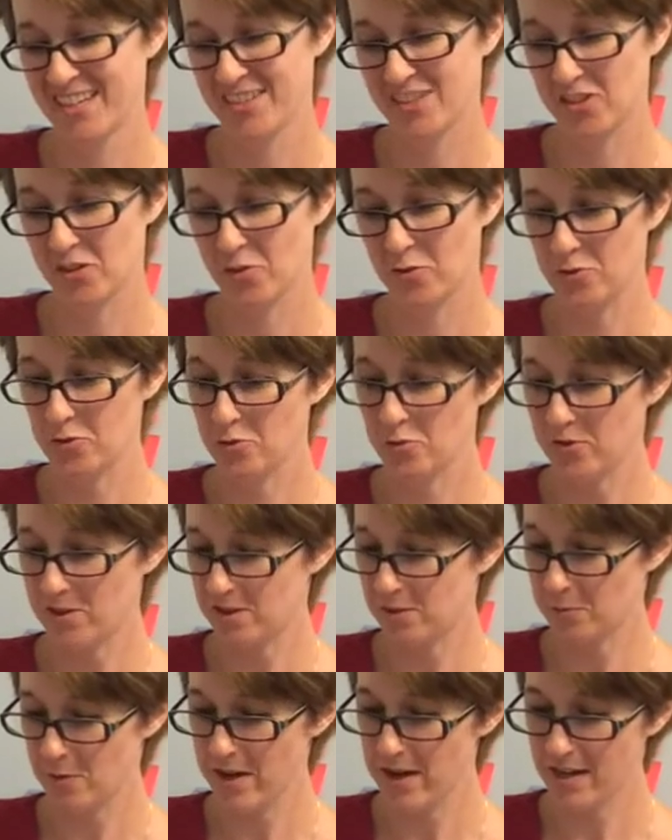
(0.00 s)
So new
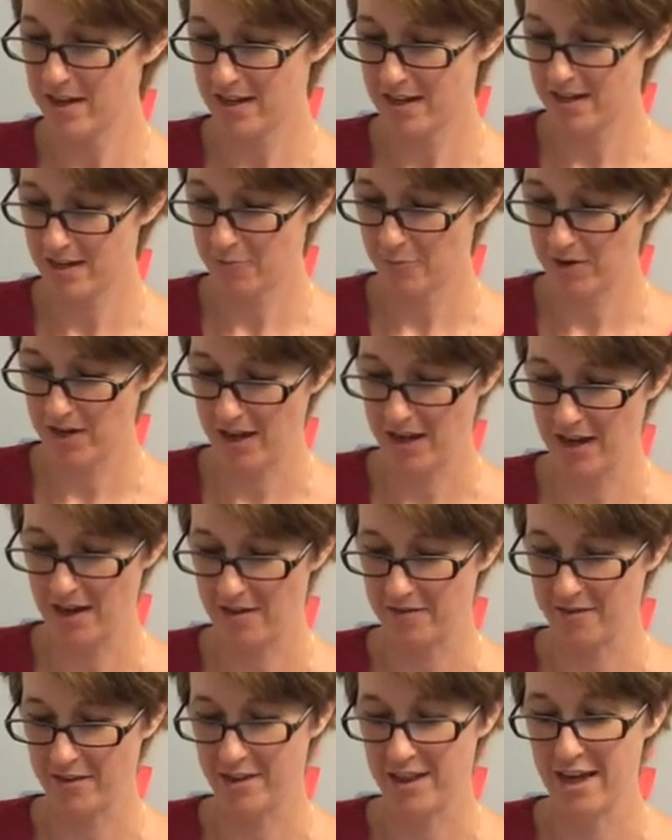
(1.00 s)
this week, we
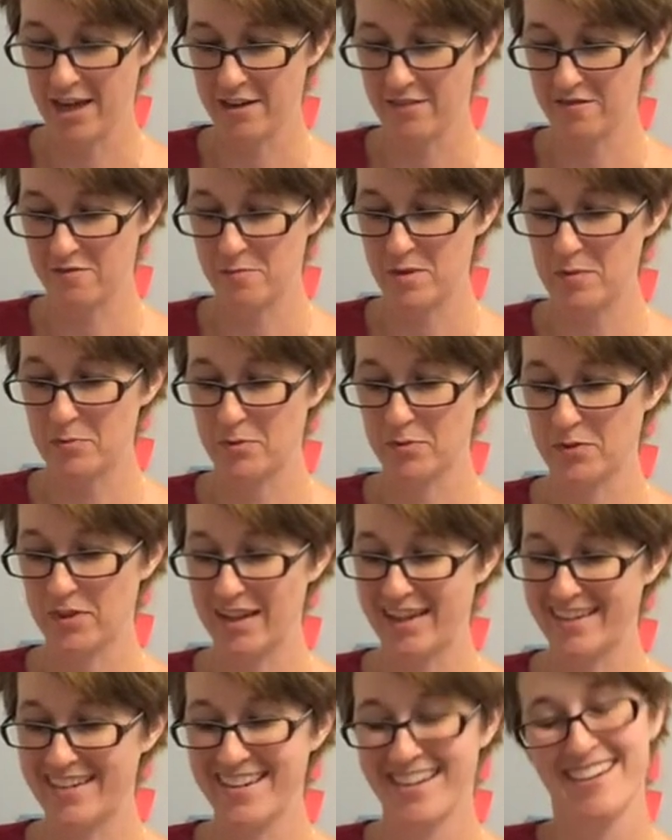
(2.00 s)
have a lot of people
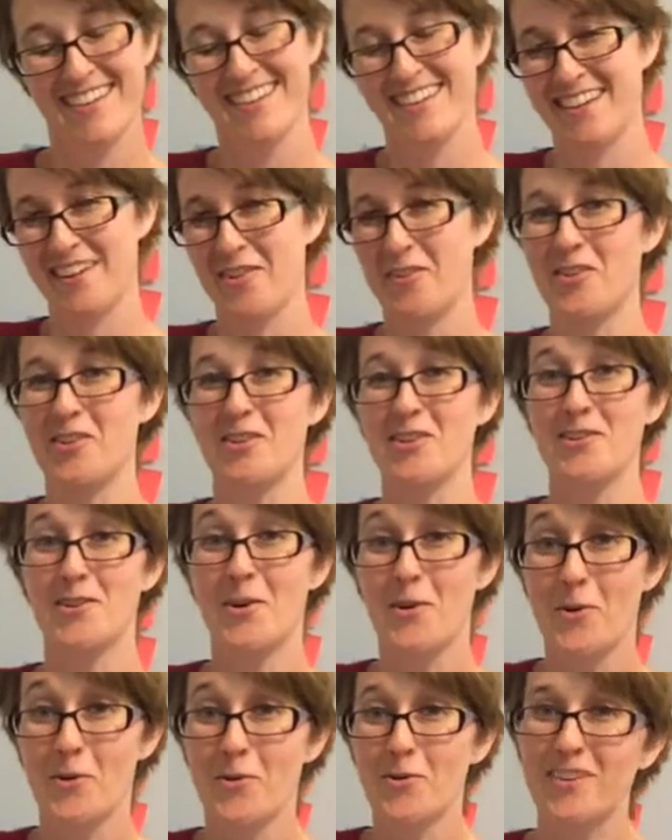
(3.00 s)
that I already
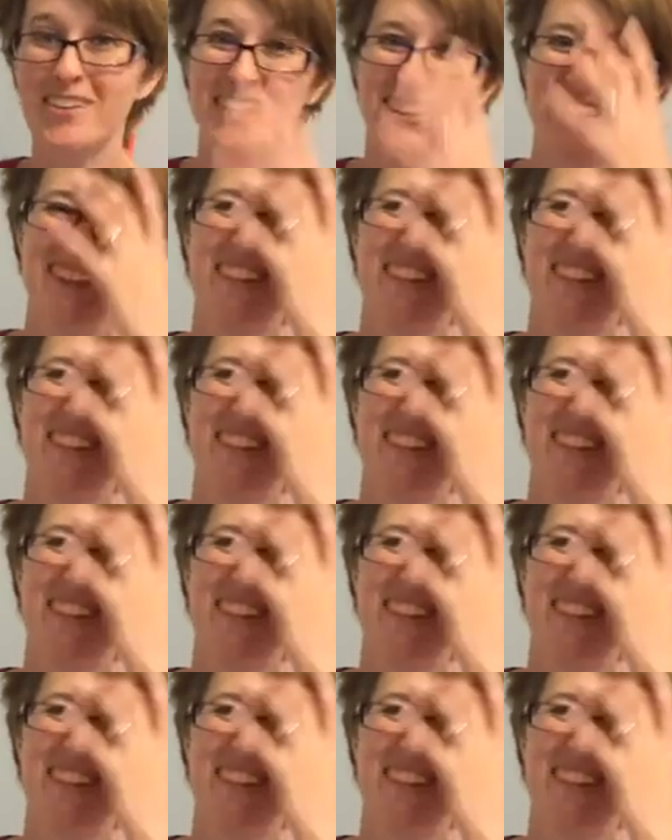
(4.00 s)
know